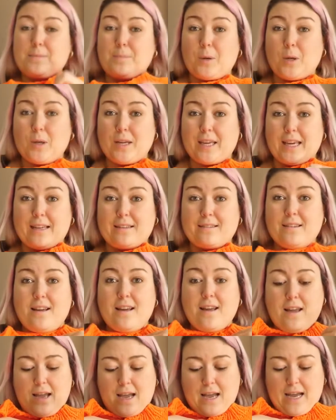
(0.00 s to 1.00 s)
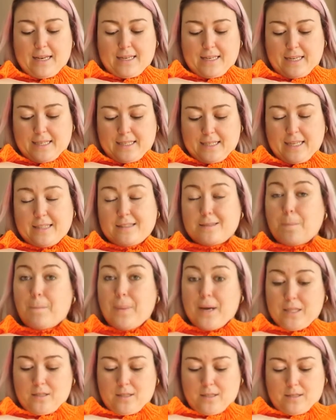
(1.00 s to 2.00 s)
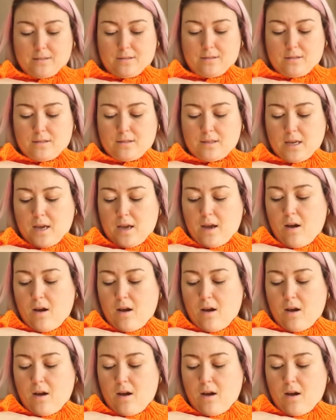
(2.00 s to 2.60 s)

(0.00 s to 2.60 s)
blocking and it needs buttons.